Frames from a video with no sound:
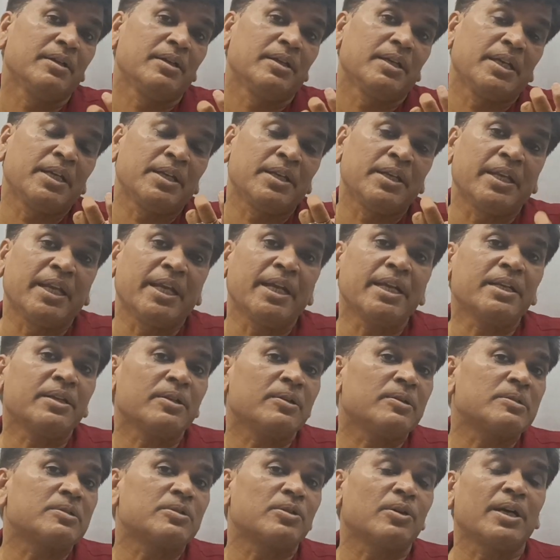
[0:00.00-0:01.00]
in N.E.T
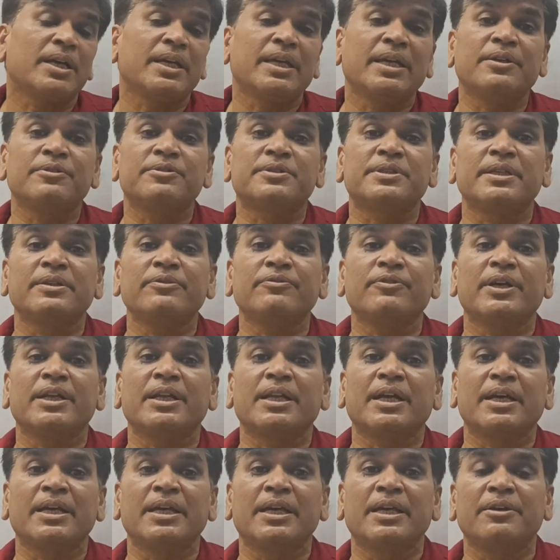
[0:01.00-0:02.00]
also. I have seen, when
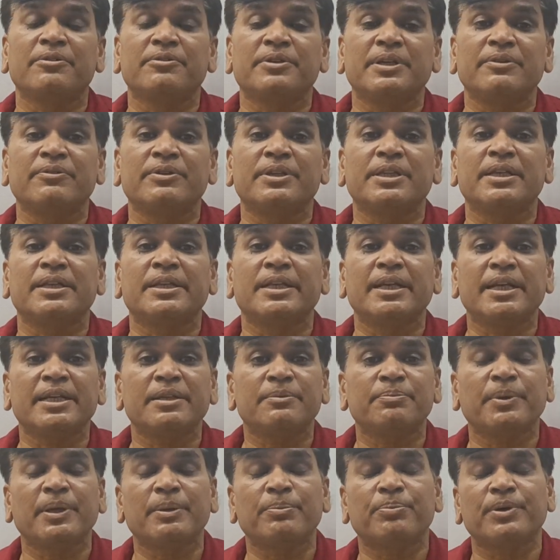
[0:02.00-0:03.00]
I have given the
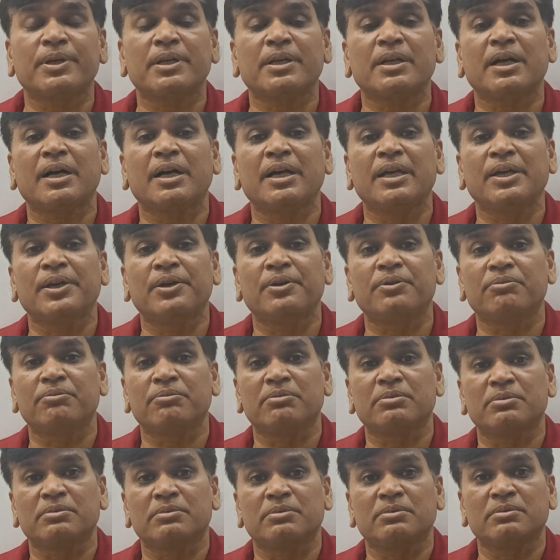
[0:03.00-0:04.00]
N.E.T paper, I have
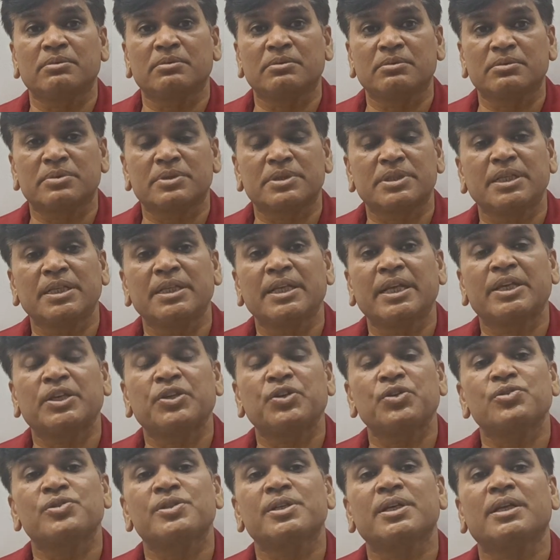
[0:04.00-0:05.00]
seen a
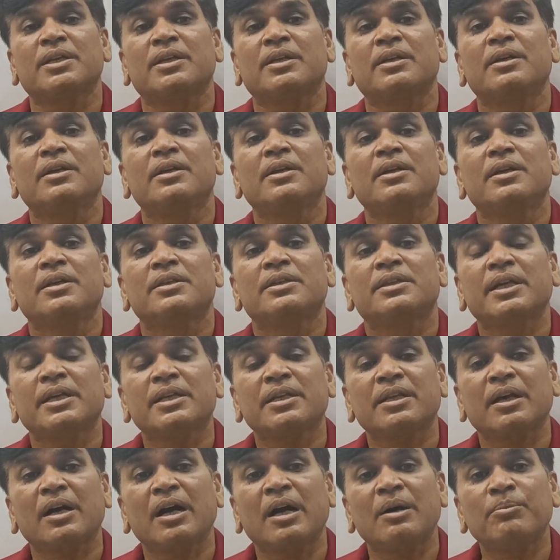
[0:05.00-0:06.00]
question
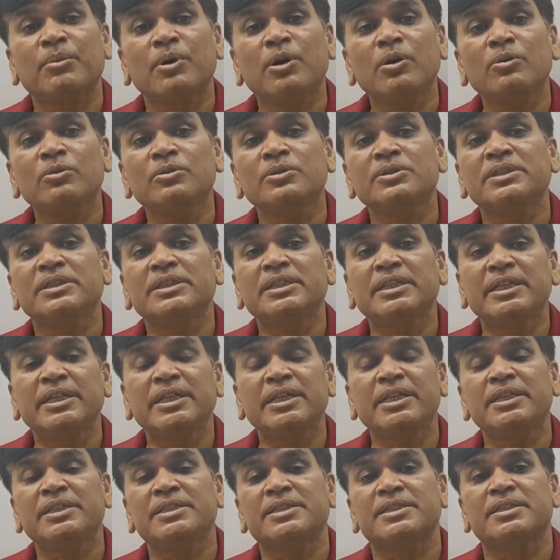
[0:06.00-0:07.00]
that among
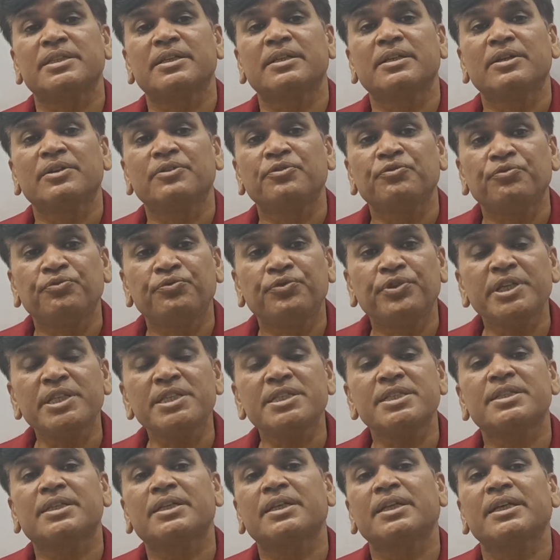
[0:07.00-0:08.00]
these,
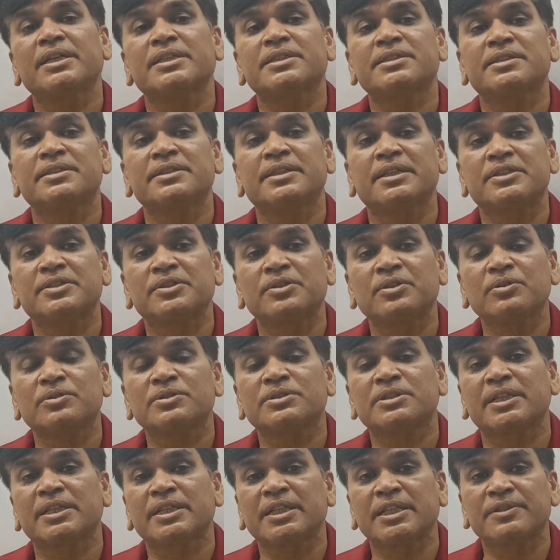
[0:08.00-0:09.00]
which test does not
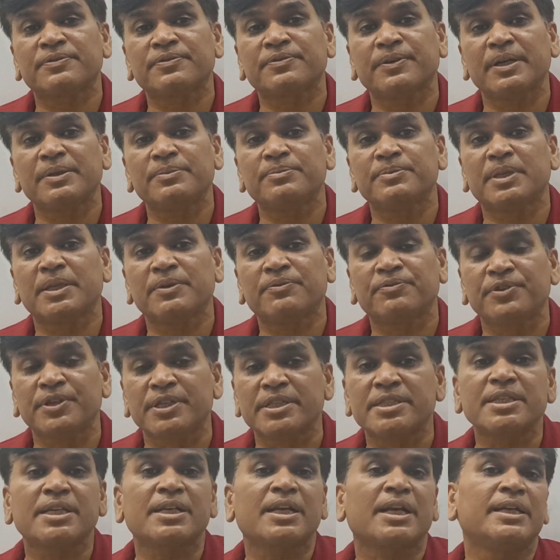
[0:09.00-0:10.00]
satisfy the
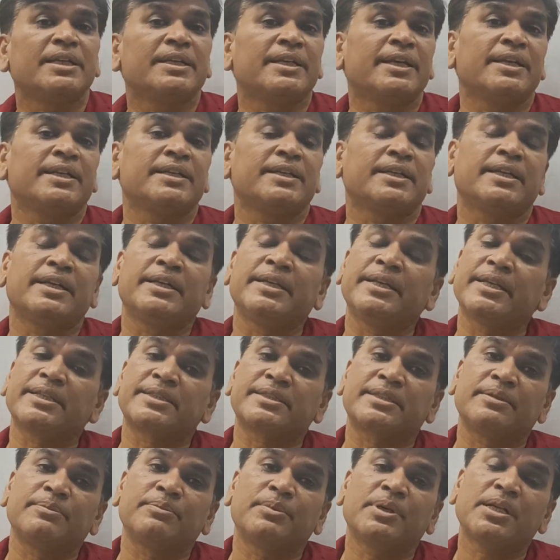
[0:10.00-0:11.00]
Fisher ideal
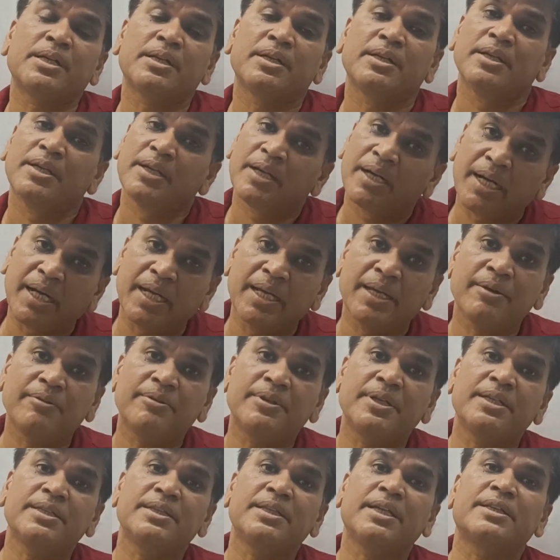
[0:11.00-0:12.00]
index number. I have
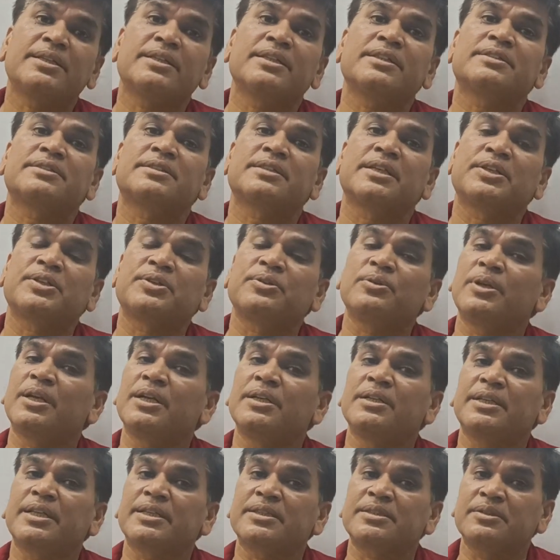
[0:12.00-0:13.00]
done that the
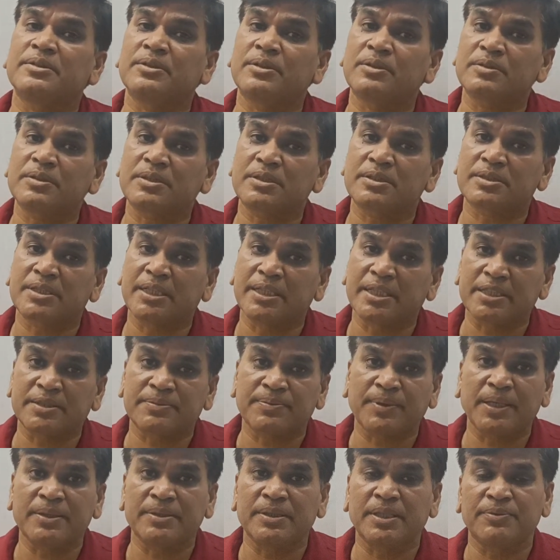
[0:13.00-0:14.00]
circular test not
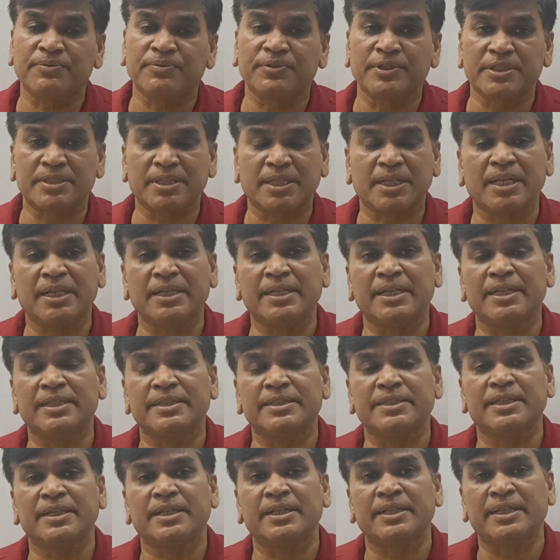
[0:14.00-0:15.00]
satisfy the Fisher ideal
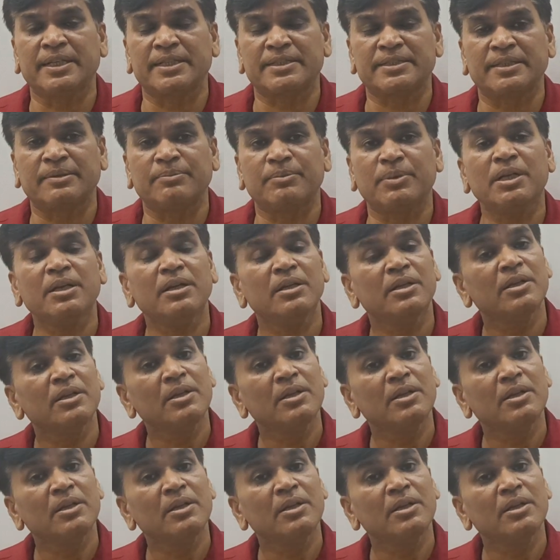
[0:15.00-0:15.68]
index number.